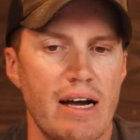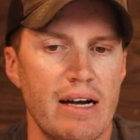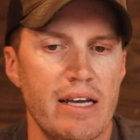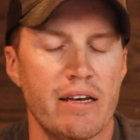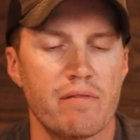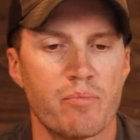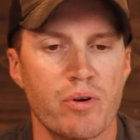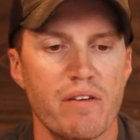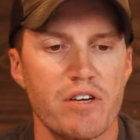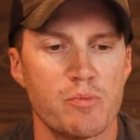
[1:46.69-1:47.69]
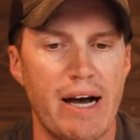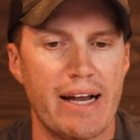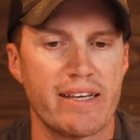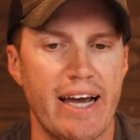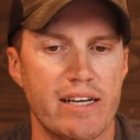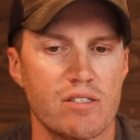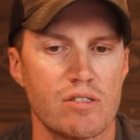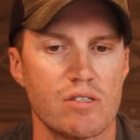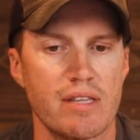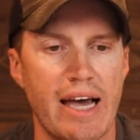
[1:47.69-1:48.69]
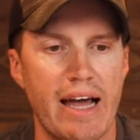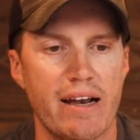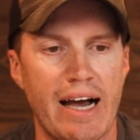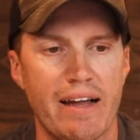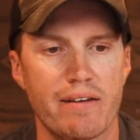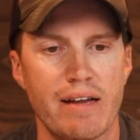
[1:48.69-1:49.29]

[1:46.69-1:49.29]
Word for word: in previous podcasts that I